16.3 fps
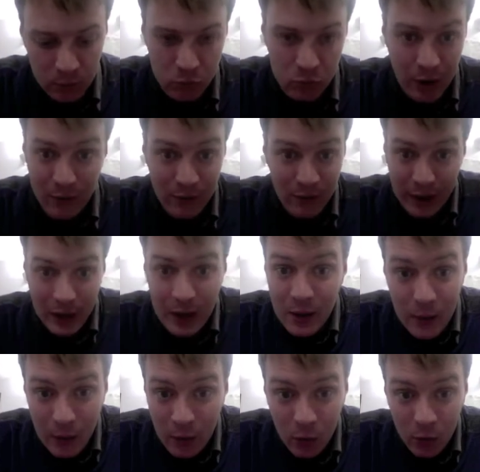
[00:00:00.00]
traveling
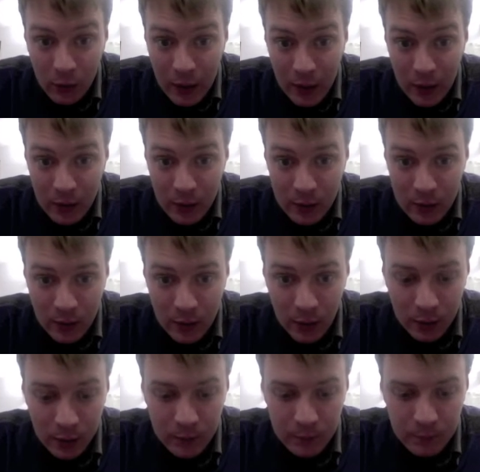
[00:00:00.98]
anywhere along that
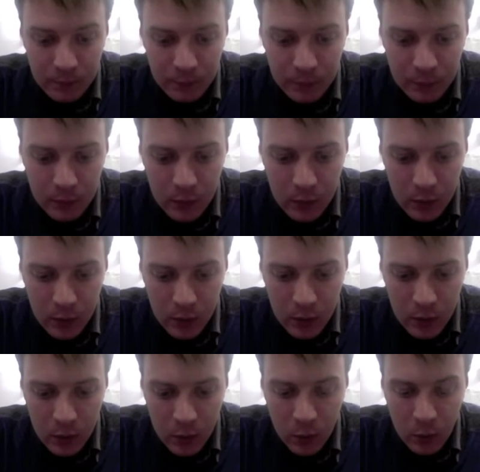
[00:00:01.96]
line,
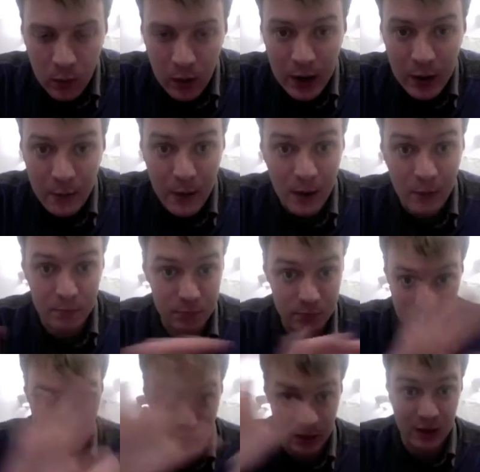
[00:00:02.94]
or anywhere
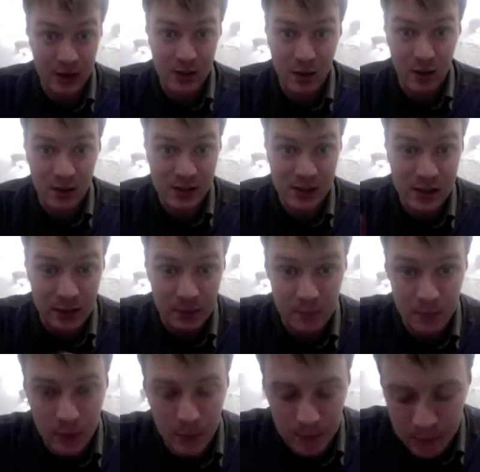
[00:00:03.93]
in the entire city
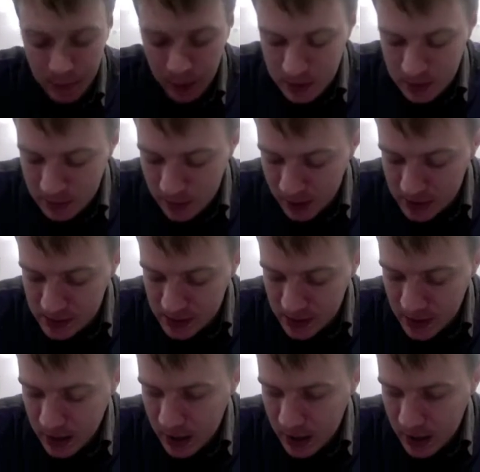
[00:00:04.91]
for 90 minutes.